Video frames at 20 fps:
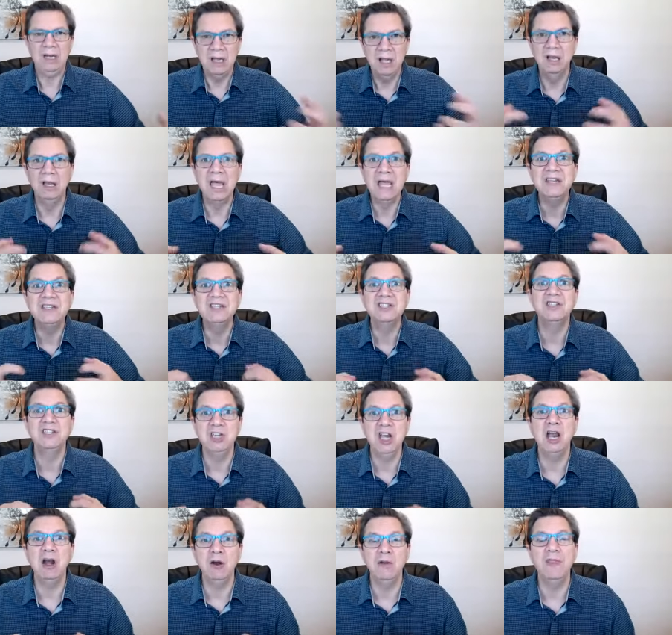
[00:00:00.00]
Let's
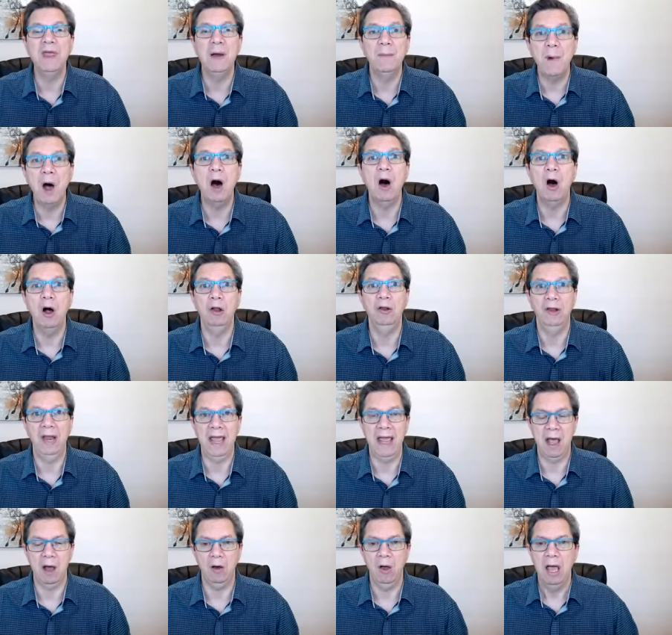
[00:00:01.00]
share them all
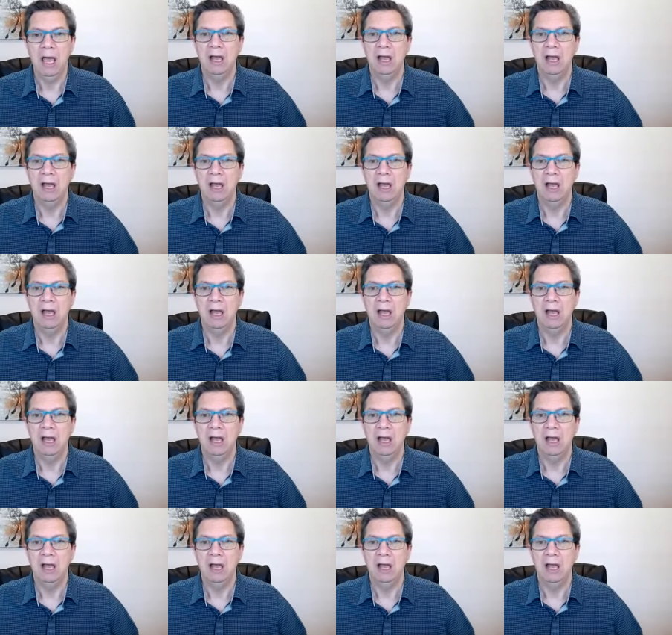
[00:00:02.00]
now.